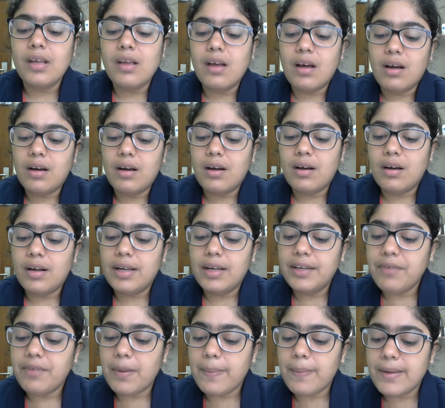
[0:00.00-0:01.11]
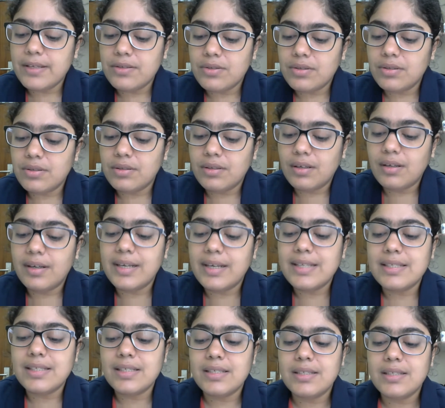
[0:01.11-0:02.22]
If a person
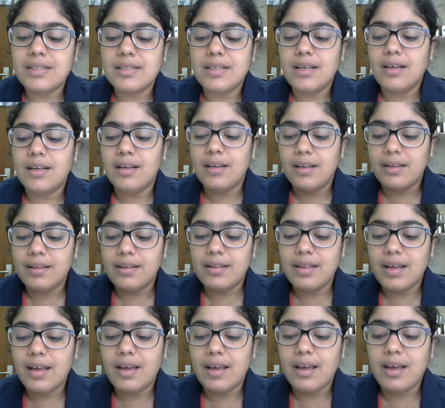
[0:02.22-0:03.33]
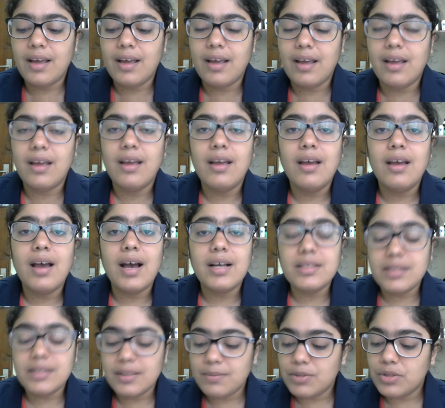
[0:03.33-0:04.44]
resists the
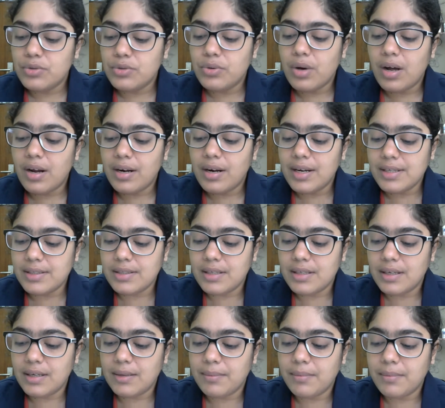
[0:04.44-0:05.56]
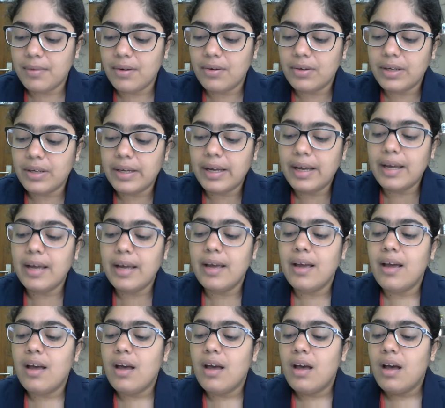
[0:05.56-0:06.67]
attempt to arrest him, okay,
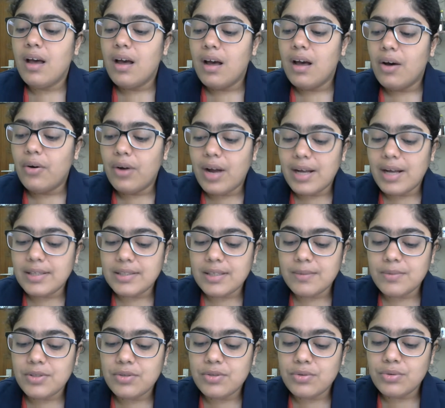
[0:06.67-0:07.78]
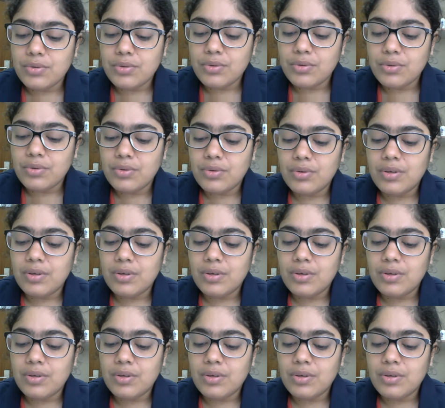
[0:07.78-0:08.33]
or attempts to